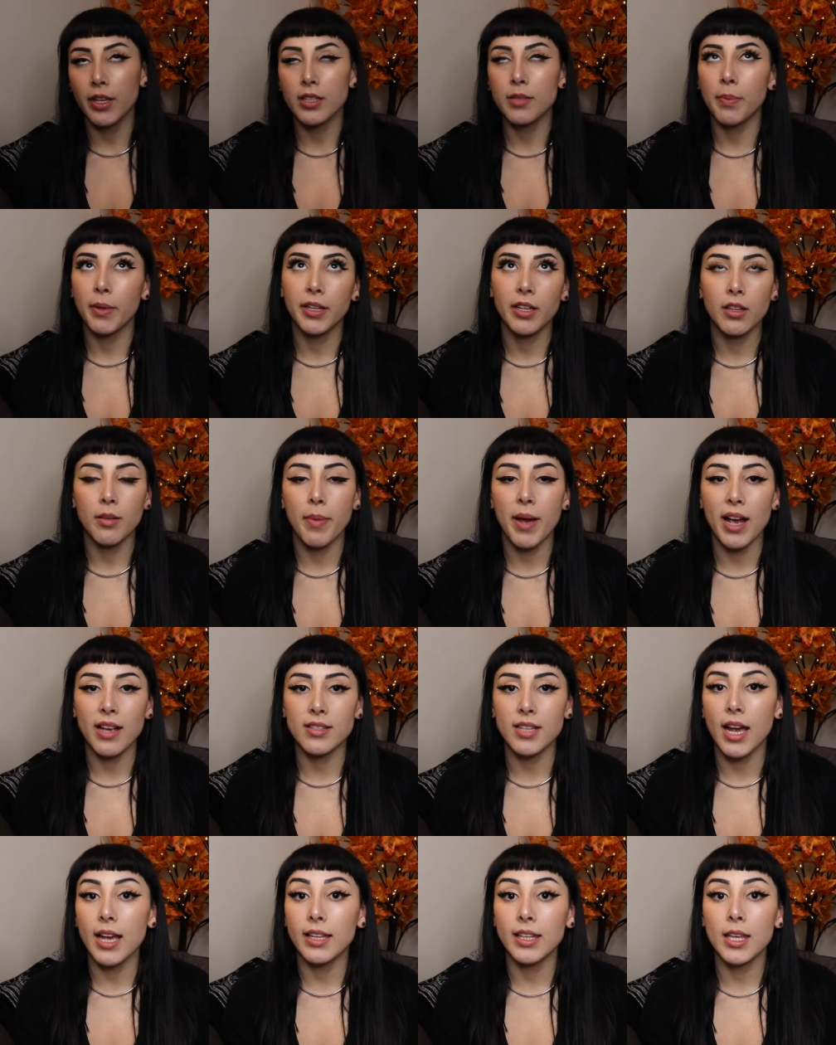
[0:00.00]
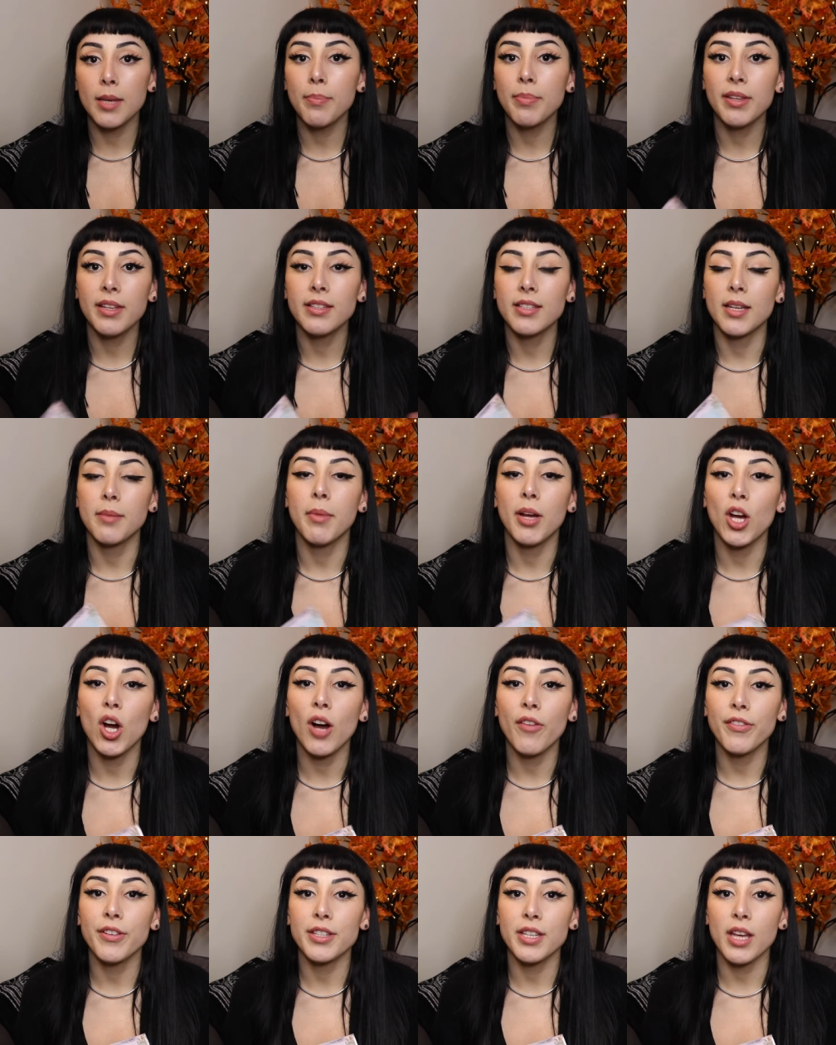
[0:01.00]
explained in the past, I keep these in my
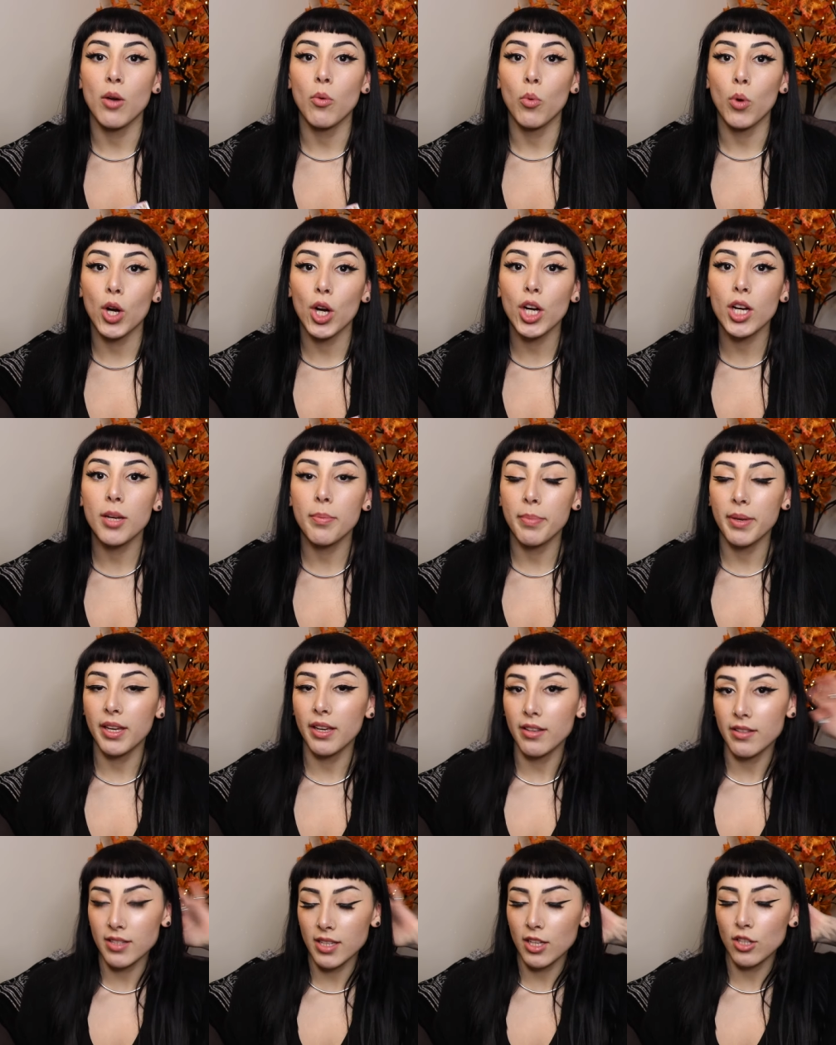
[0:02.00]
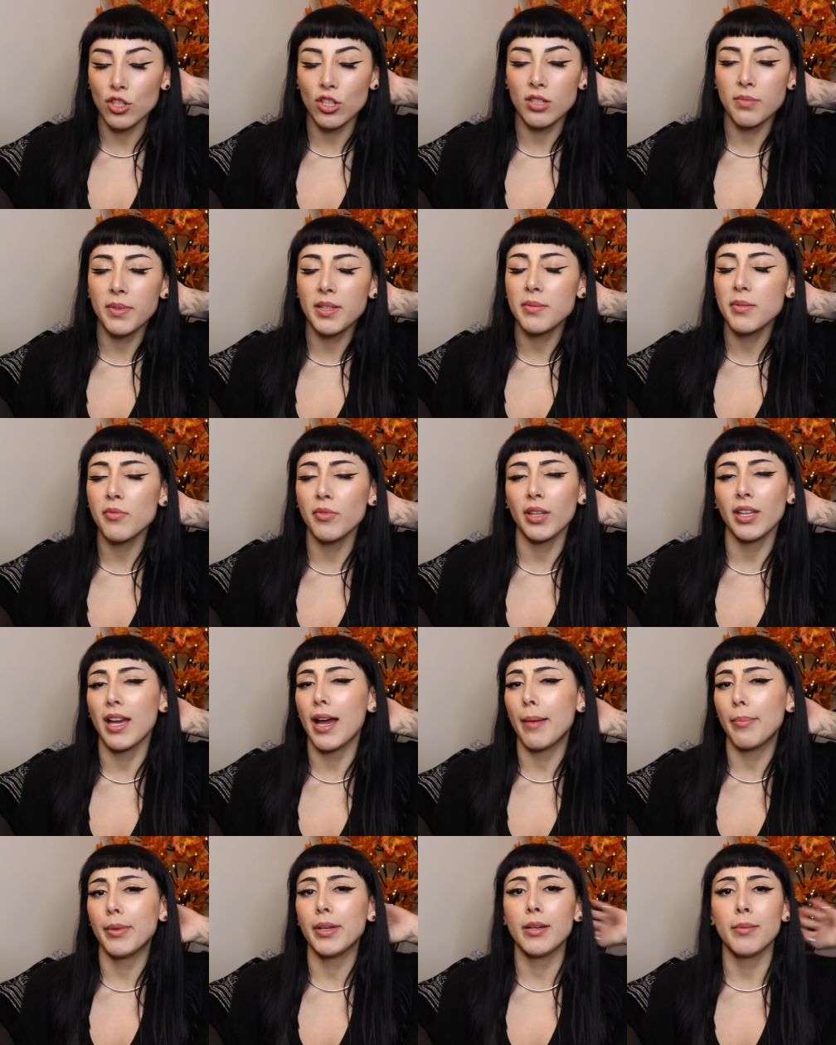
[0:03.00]
office at work because it just makes me really
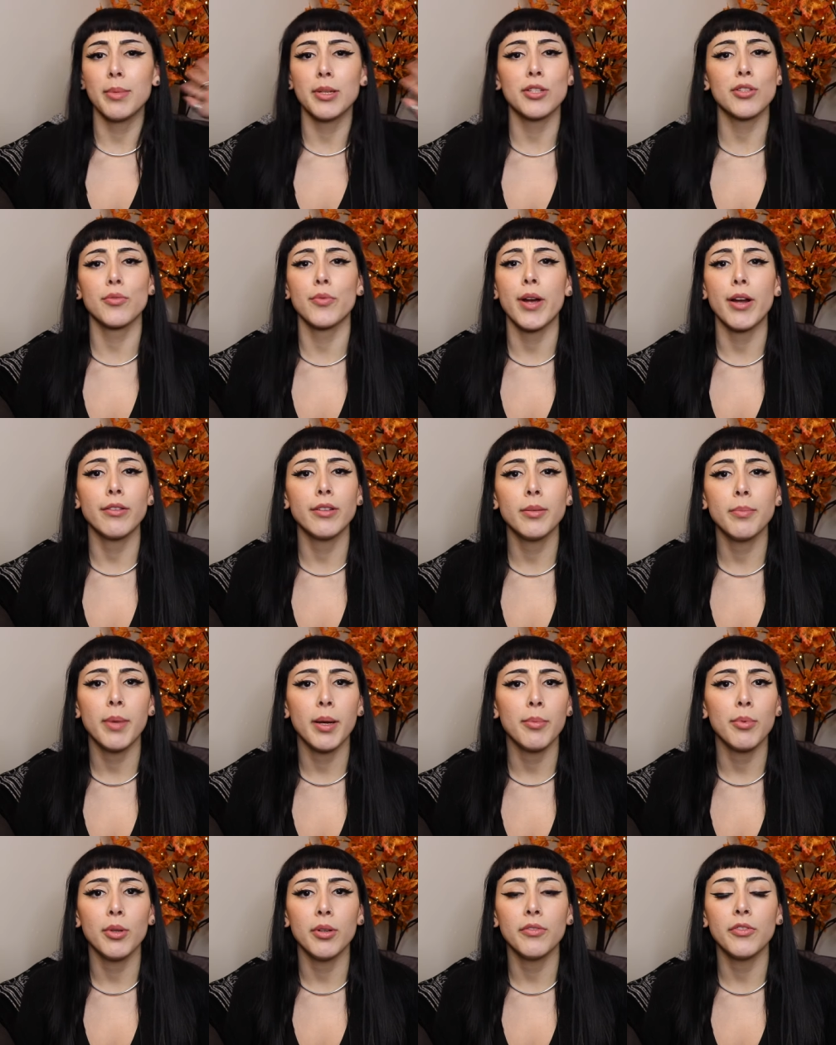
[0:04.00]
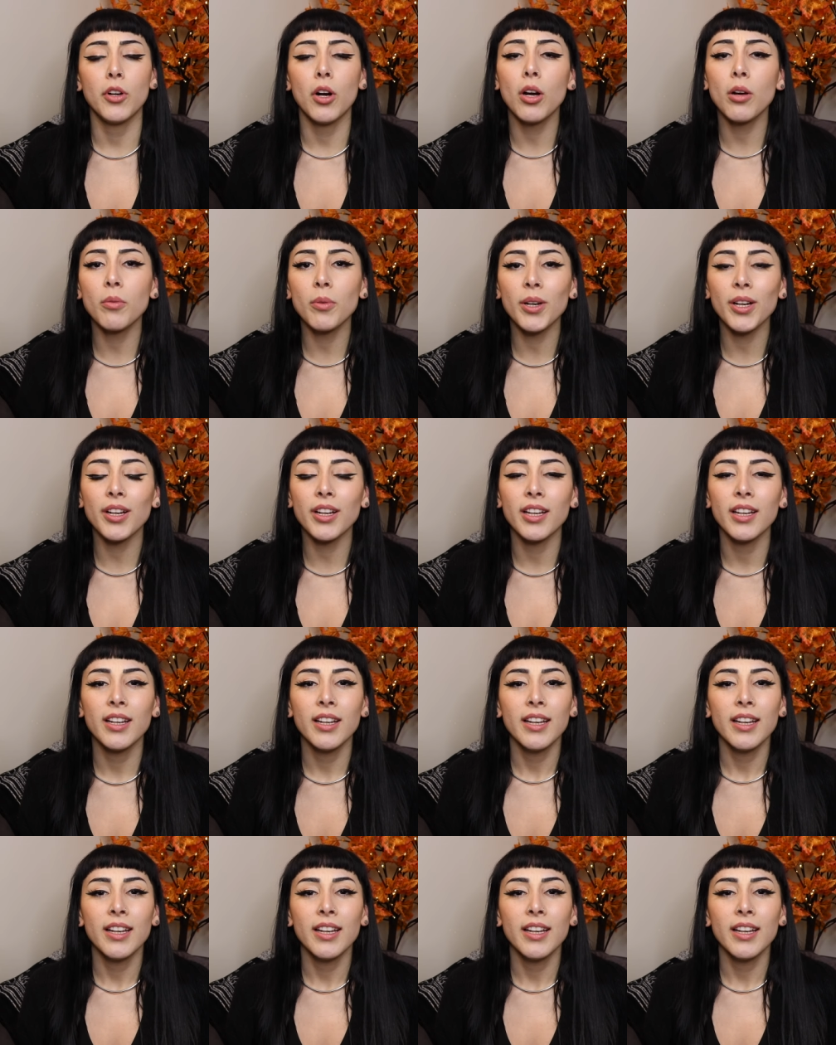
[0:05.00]
happy to be surrounded by beautiful artwork.